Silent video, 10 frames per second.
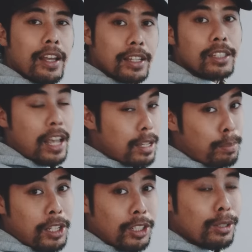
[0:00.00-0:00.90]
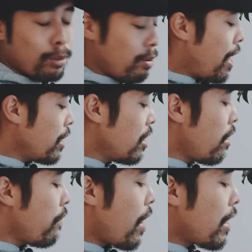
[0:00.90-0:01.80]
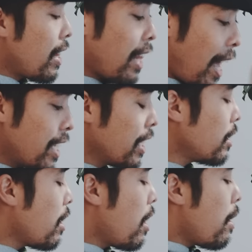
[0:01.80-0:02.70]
It is, as mentioned, creative and I like it,